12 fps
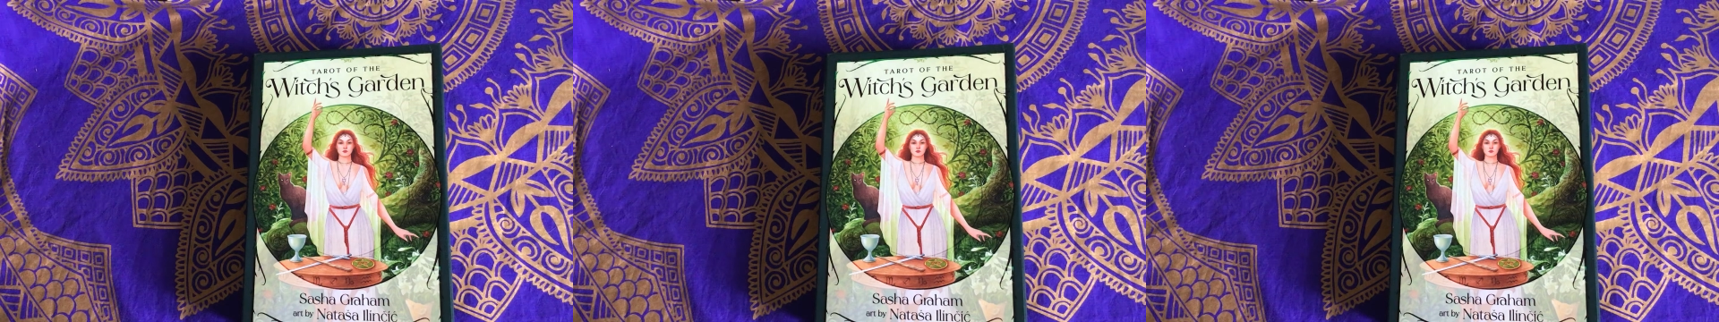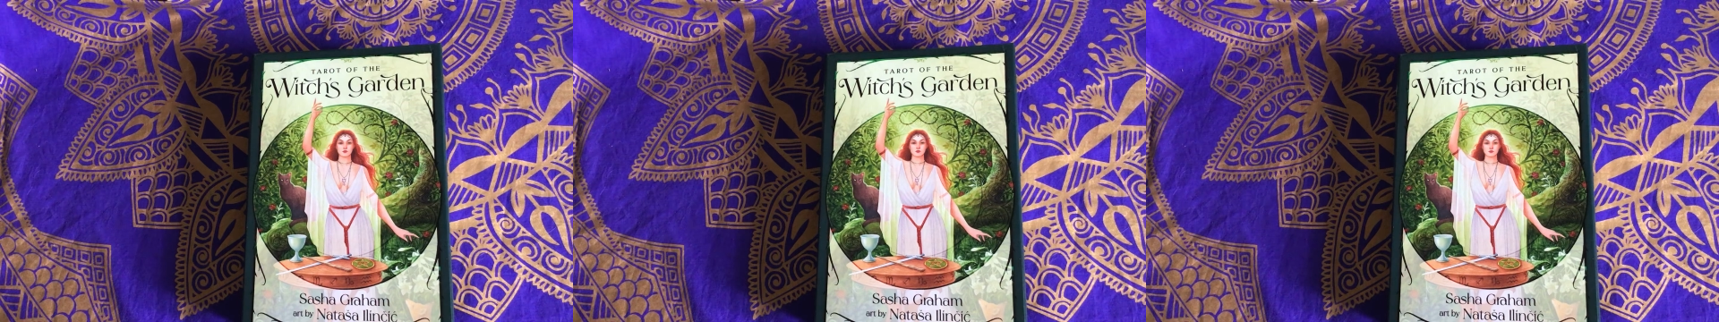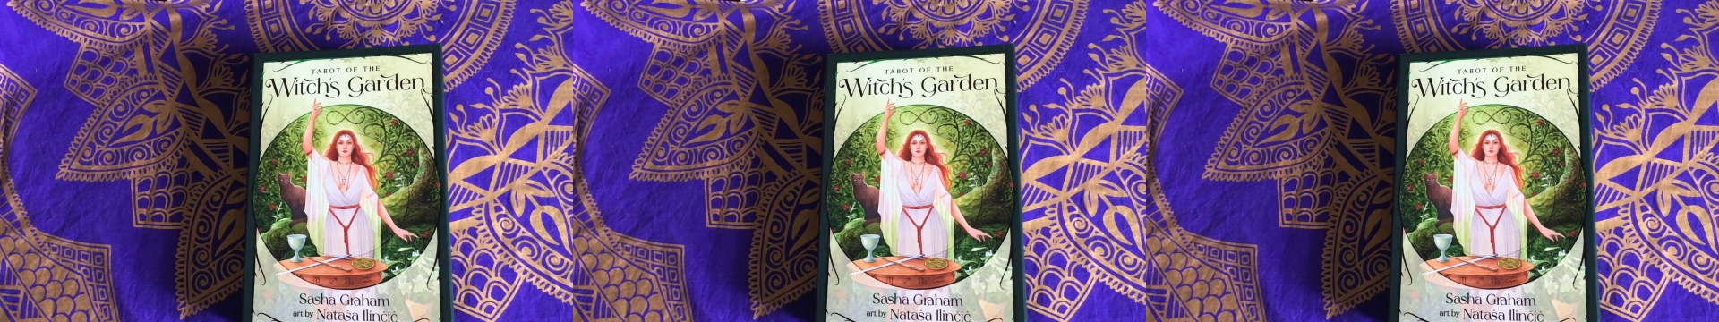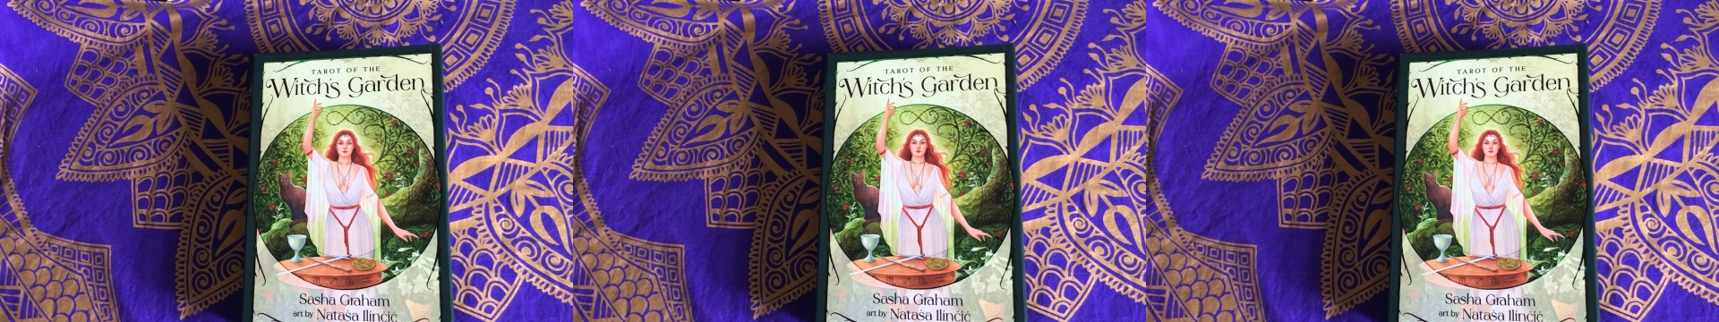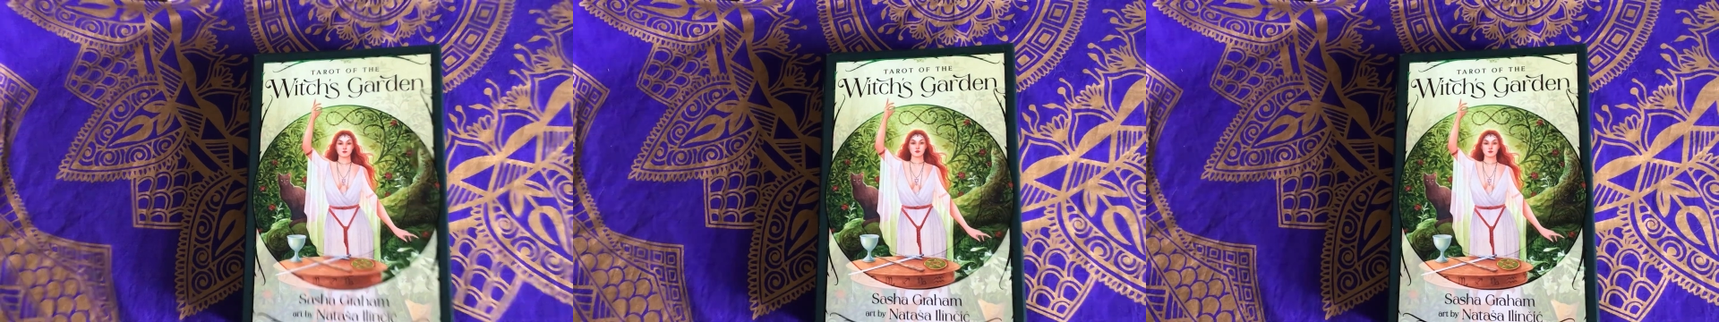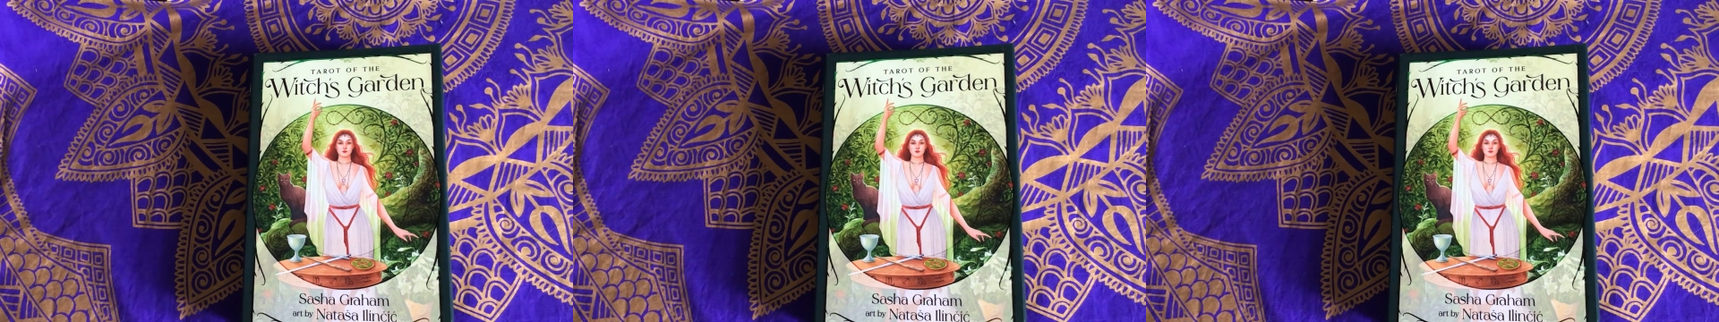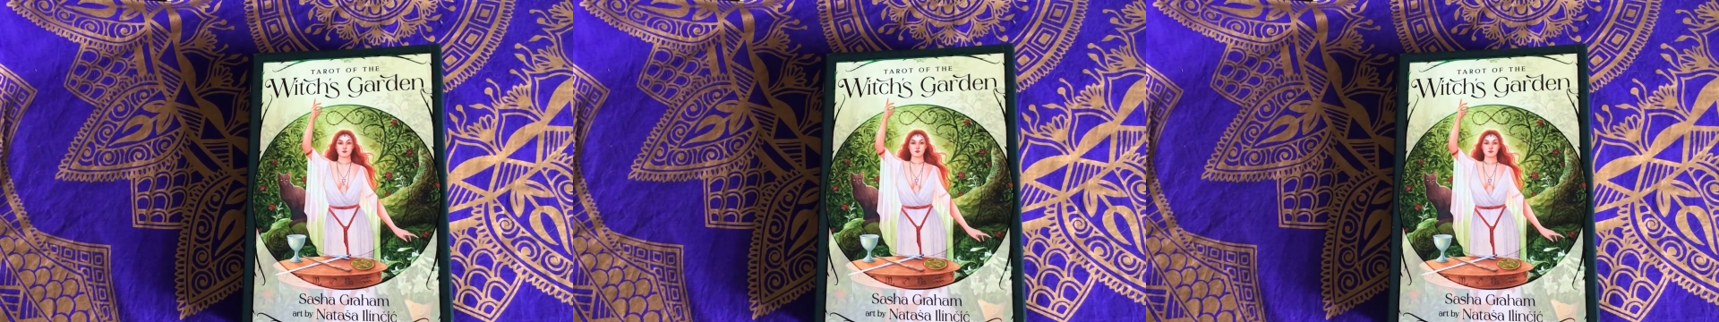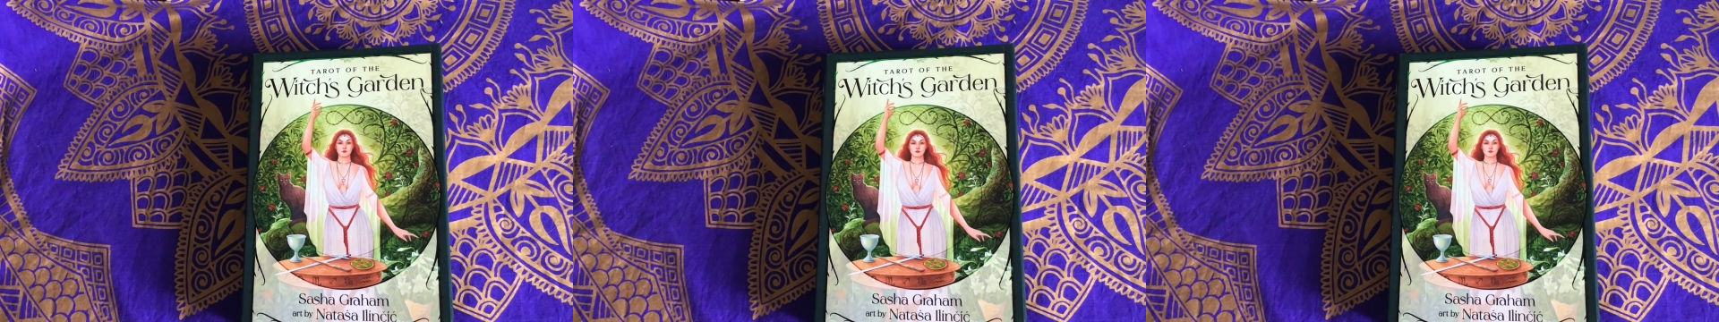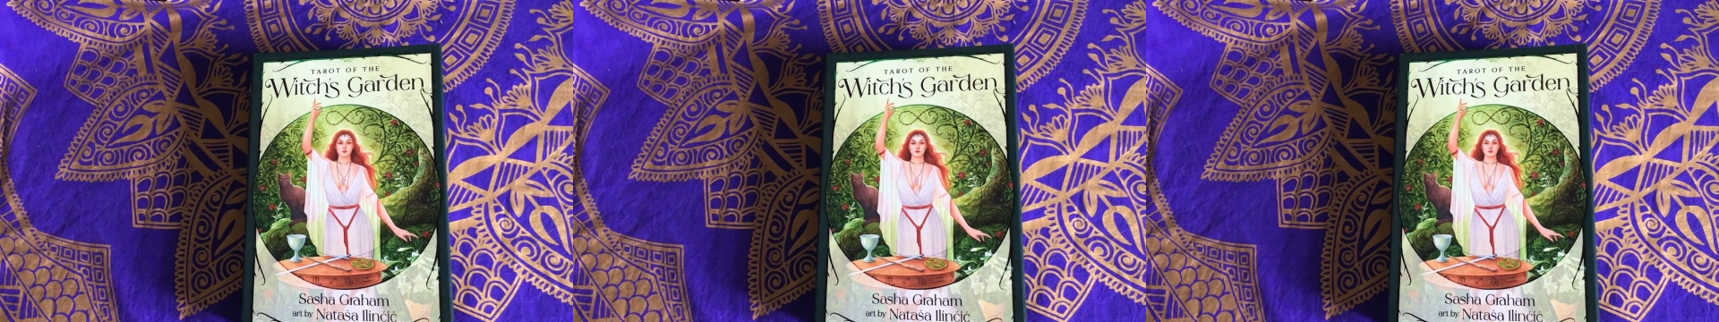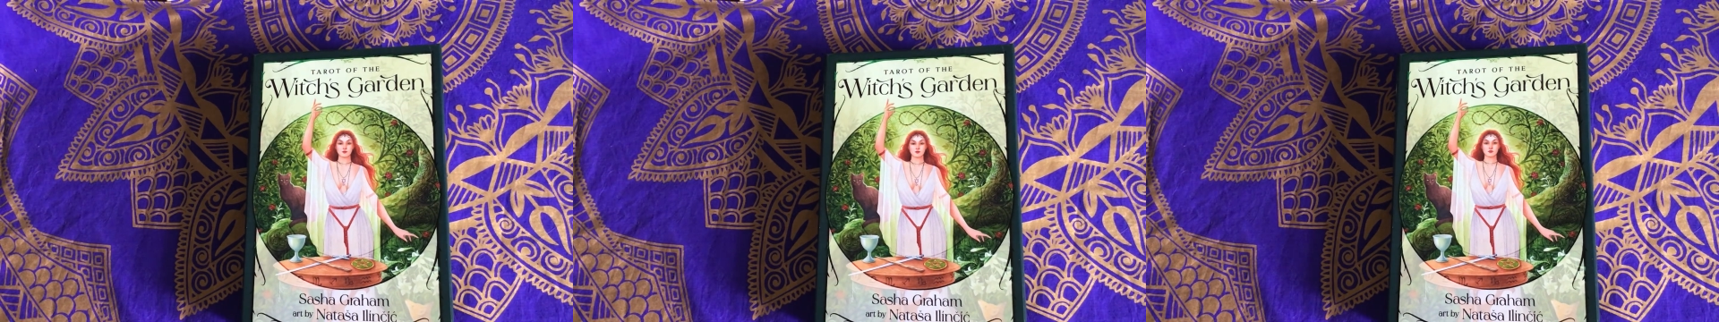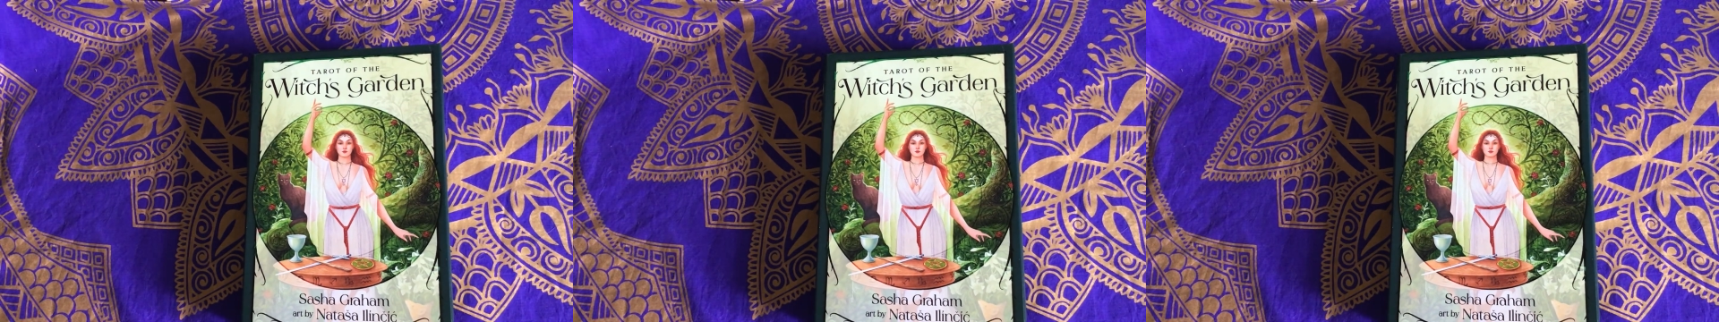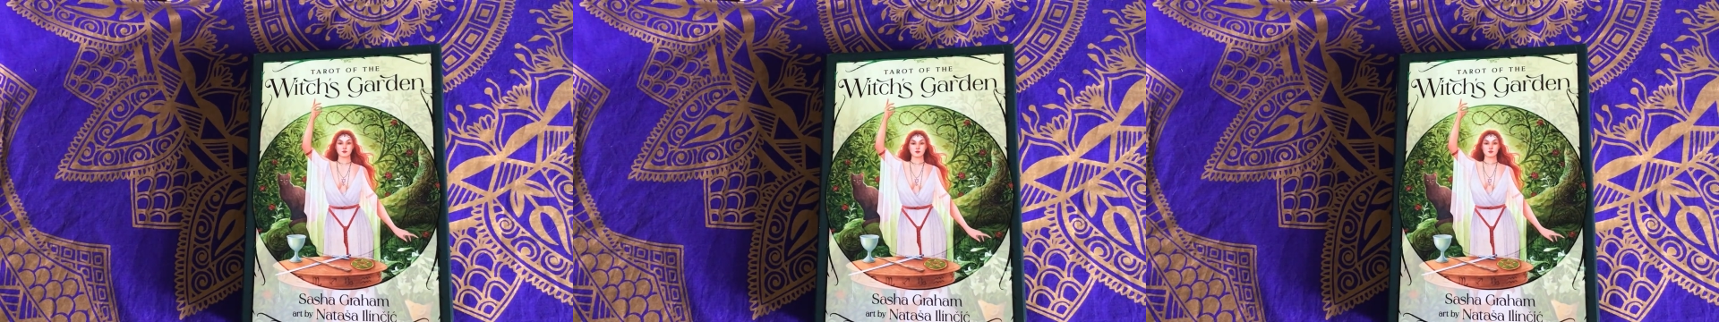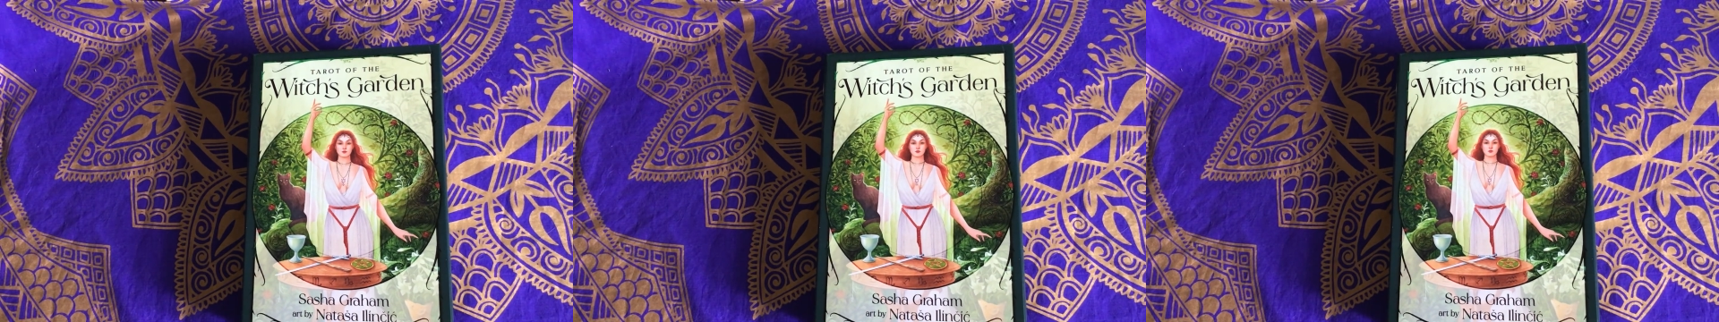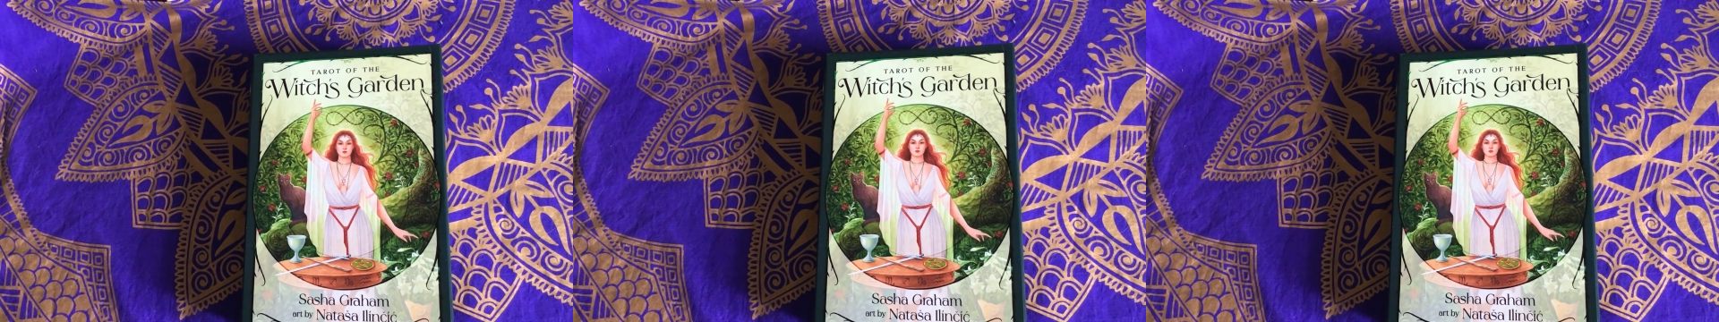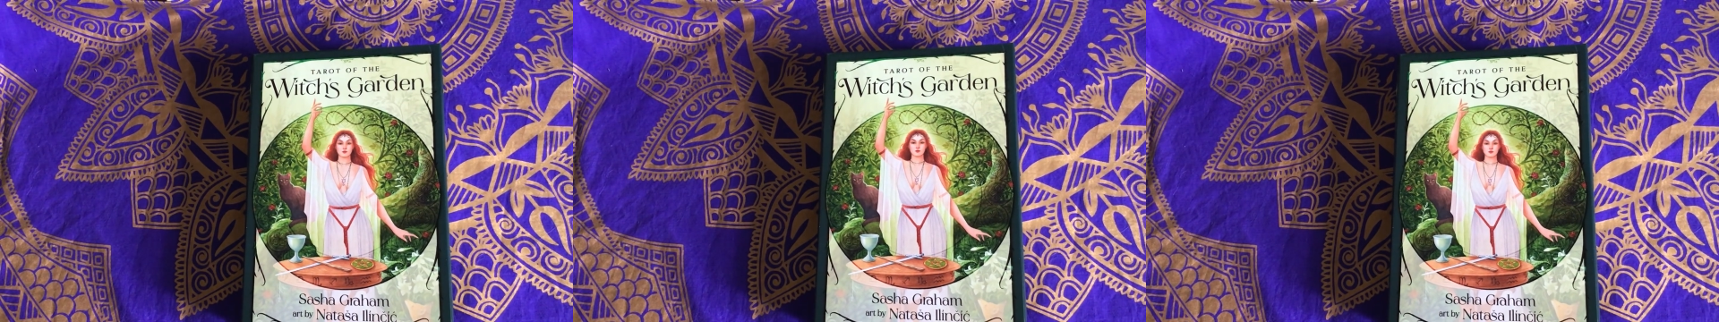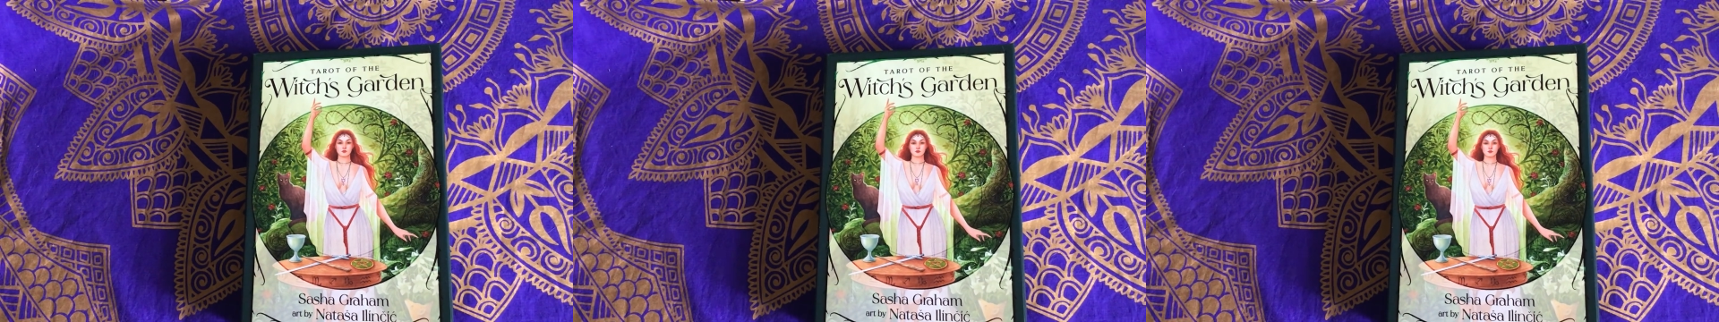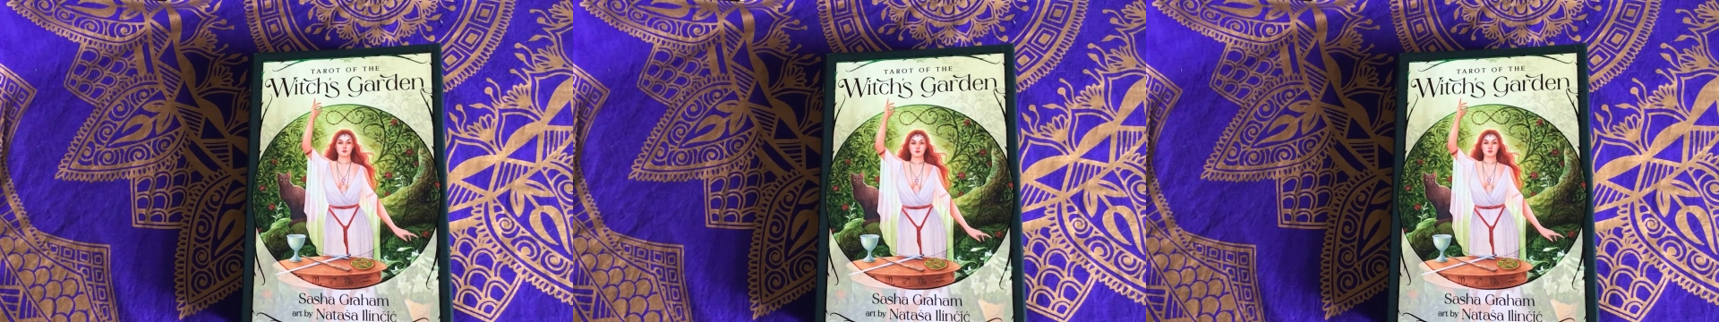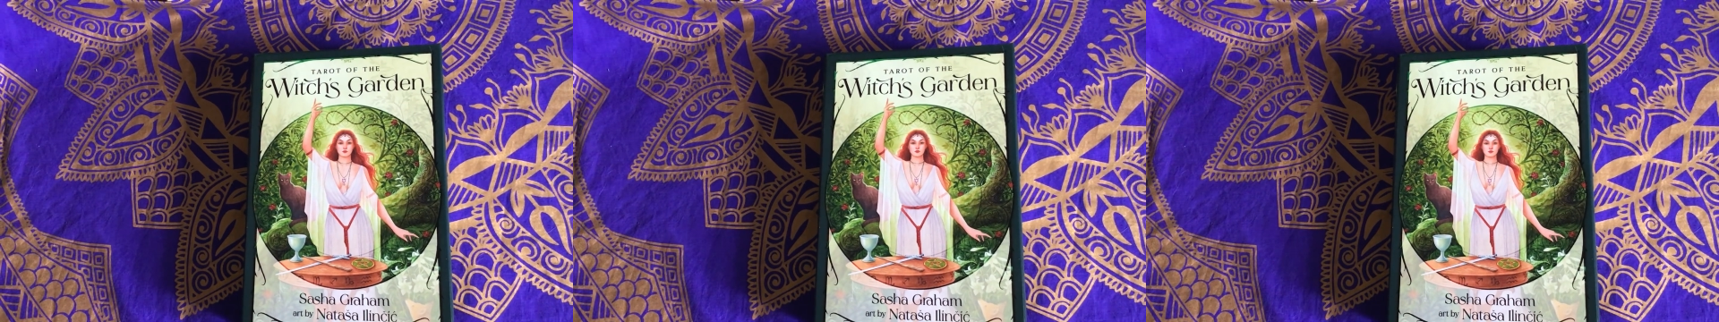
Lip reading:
[unreadable: no face in view]